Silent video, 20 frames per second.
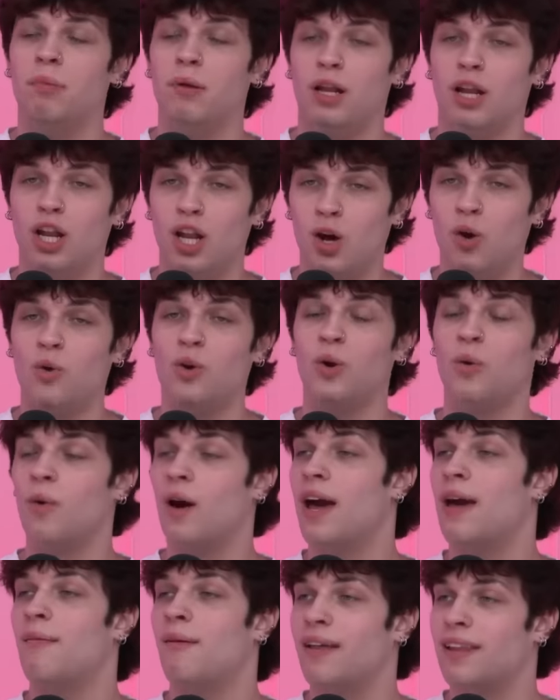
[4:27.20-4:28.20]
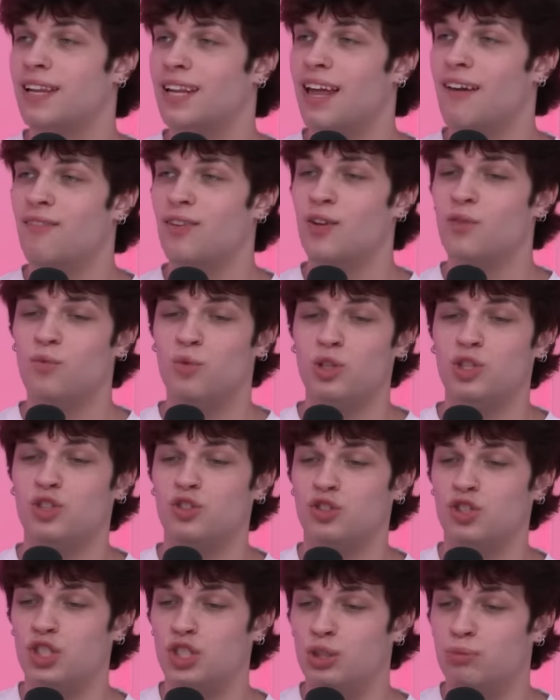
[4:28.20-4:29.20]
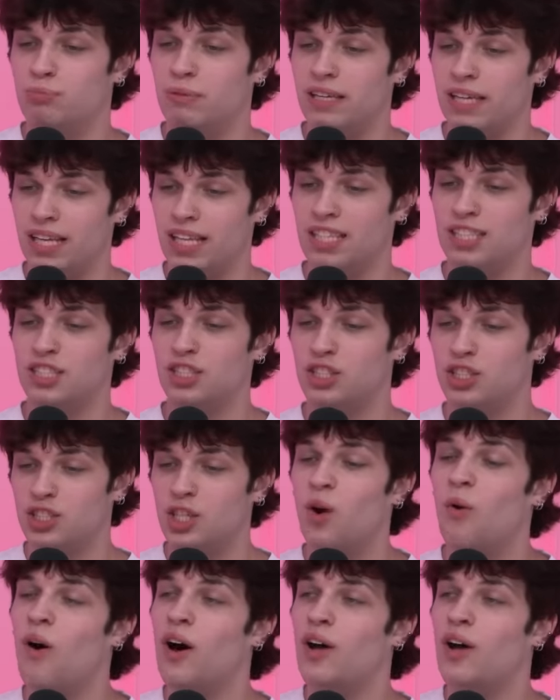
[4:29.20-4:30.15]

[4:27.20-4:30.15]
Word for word: blown away by the level of which you're speaking. This is so